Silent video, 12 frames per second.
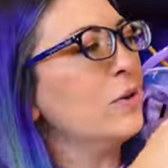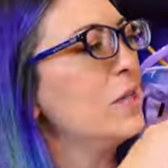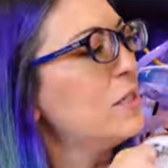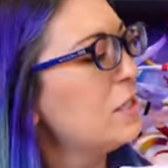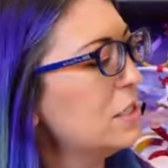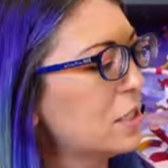
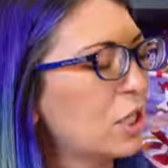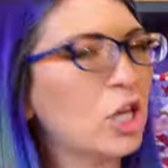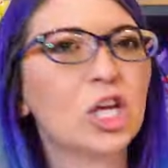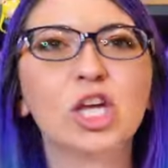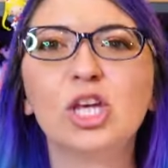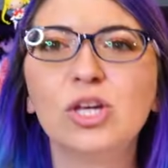this is
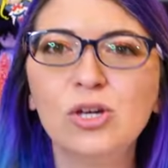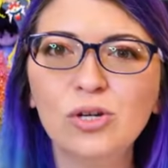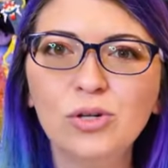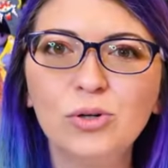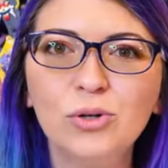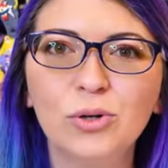
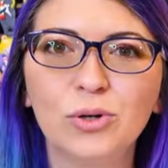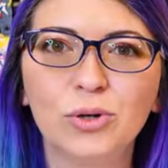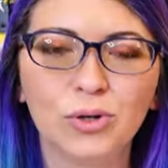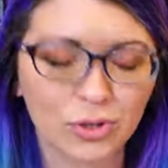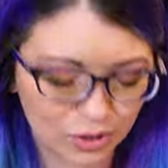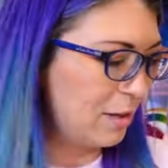
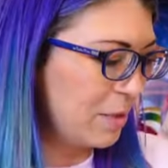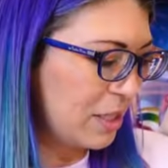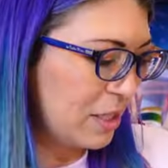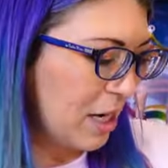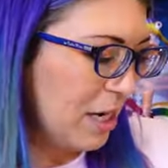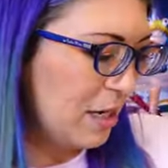cute. I'm
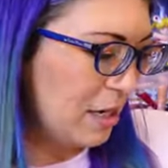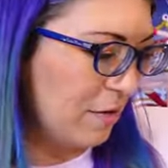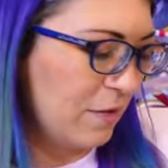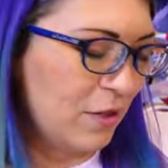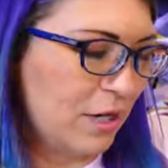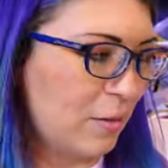excited. I
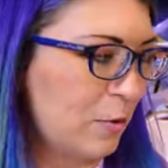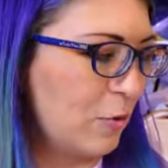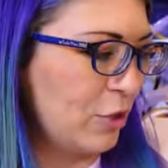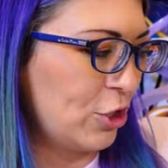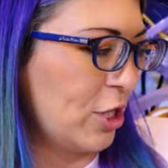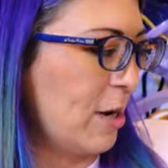feel like I'm
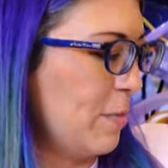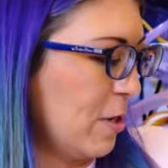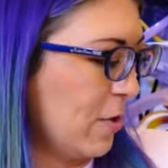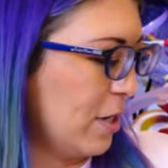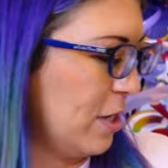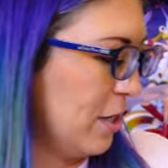going shopping right